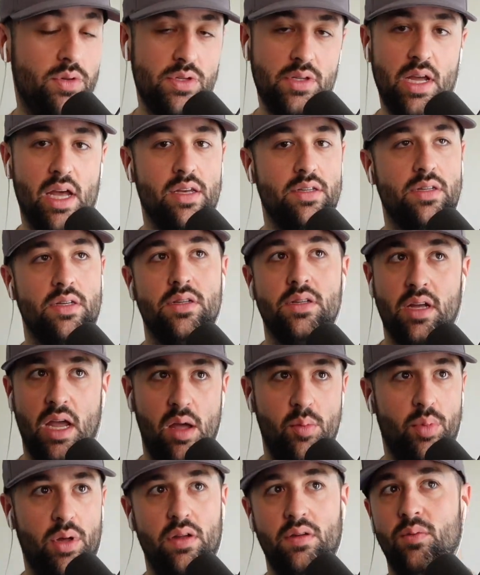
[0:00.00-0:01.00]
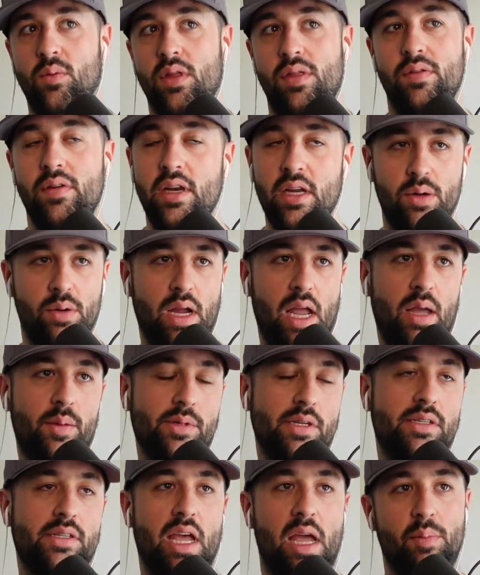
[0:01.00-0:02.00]
Yes, escaping with video games,
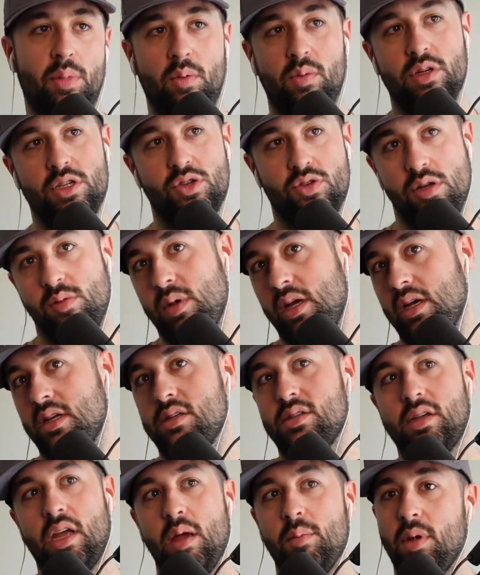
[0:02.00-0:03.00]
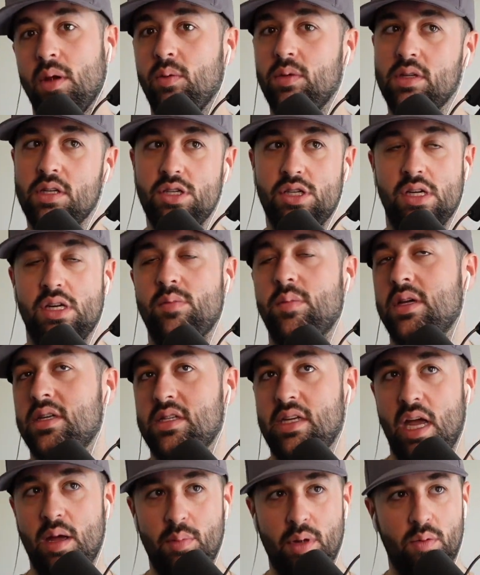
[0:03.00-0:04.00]
escaping with streaming, escaping with the gym,
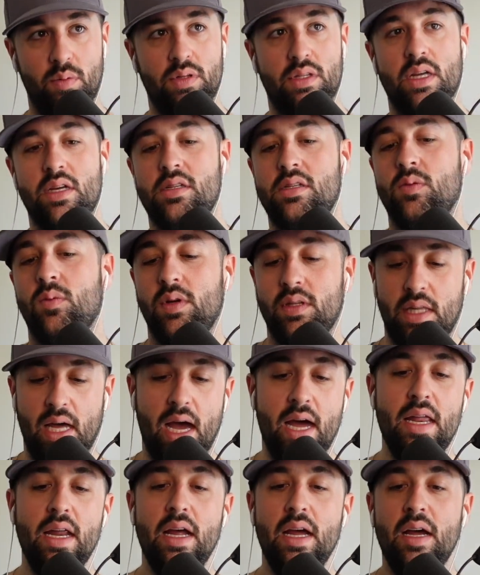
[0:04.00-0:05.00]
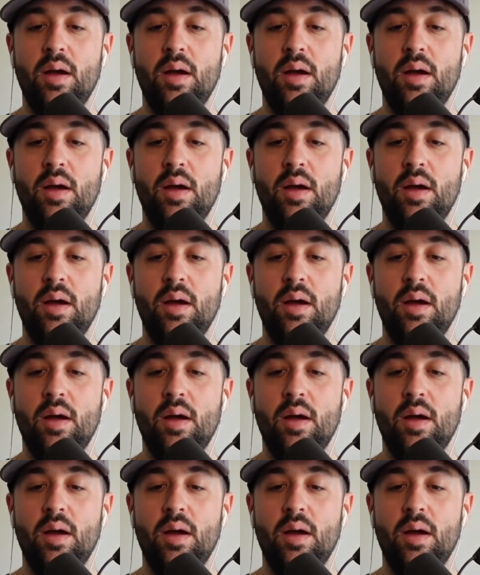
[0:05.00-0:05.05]
escaping with this and with that.